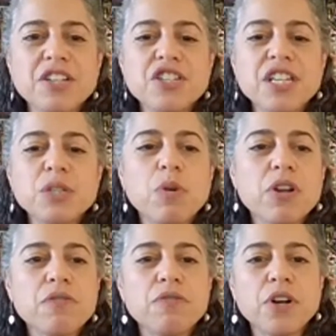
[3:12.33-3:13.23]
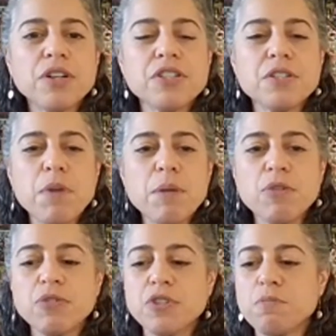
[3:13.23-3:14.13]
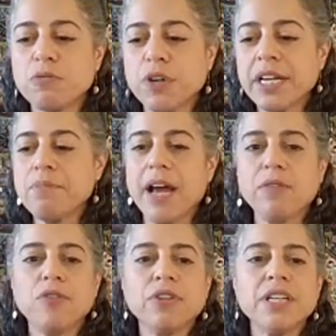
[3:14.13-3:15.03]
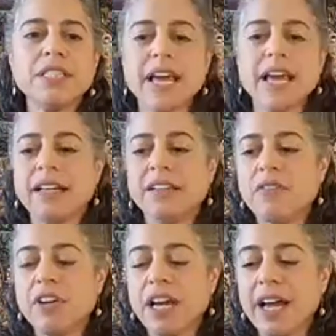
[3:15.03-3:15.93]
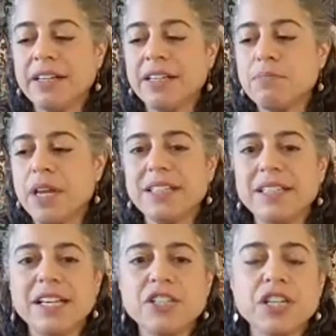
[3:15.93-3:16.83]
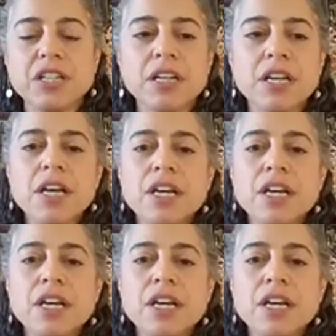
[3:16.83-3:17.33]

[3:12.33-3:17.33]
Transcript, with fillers: She is one of the first people to bring mindfulness and loving kindness meditation